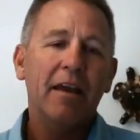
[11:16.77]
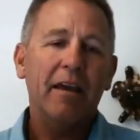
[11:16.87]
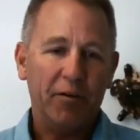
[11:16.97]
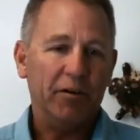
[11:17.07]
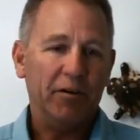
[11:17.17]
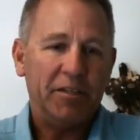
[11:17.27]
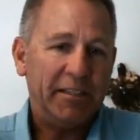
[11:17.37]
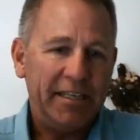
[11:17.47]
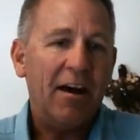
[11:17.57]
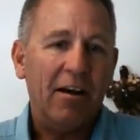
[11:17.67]
to
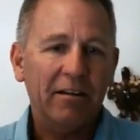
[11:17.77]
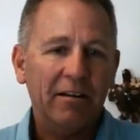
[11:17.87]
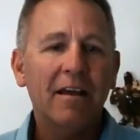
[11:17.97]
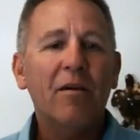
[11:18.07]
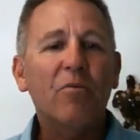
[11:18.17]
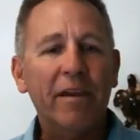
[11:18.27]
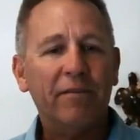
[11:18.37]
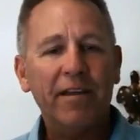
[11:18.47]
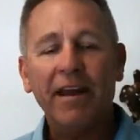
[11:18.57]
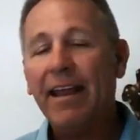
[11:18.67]
sell,
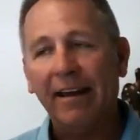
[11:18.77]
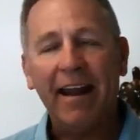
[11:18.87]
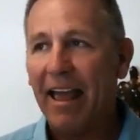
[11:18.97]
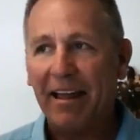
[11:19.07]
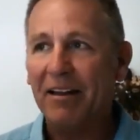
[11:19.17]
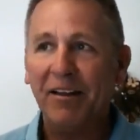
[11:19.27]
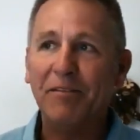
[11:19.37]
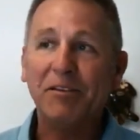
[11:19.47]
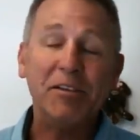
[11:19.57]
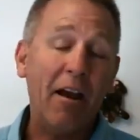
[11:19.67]
and again, I'd love
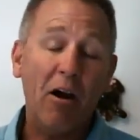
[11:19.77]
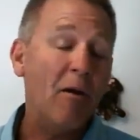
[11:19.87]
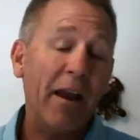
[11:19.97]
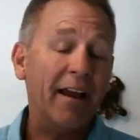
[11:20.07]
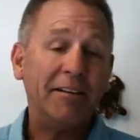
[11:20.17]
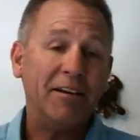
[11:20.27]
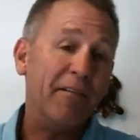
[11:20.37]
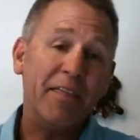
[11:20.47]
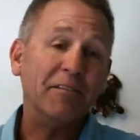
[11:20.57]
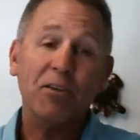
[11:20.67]
to say, oh my gosh,
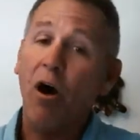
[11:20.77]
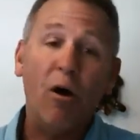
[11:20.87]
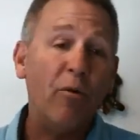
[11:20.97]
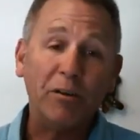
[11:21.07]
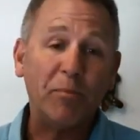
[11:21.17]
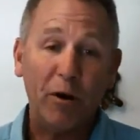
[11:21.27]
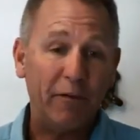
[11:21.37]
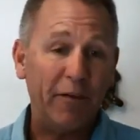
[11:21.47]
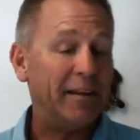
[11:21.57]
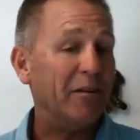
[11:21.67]
everything's always
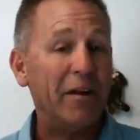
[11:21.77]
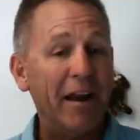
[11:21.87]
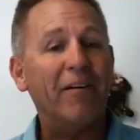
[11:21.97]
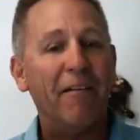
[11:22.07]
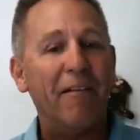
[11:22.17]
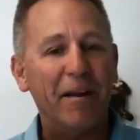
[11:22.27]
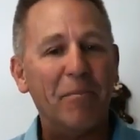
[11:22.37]
perfect and we never have any